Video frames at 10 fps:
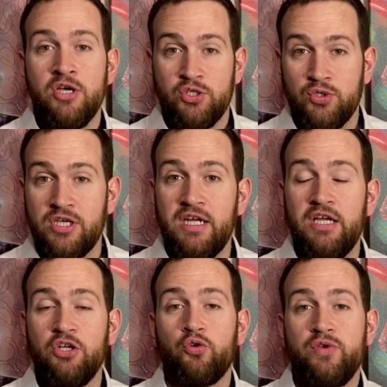So it's going to
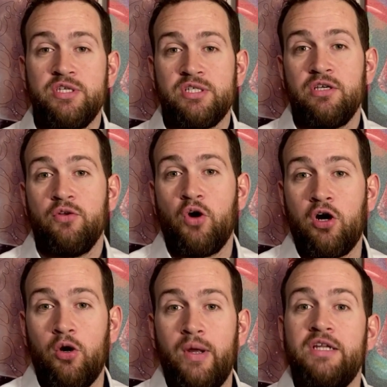increase the
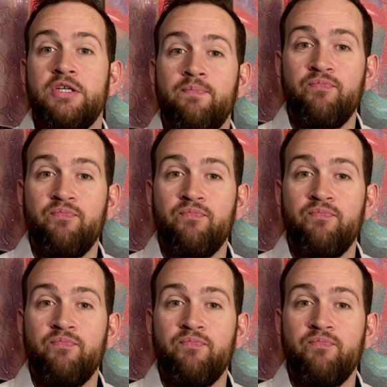heart rate.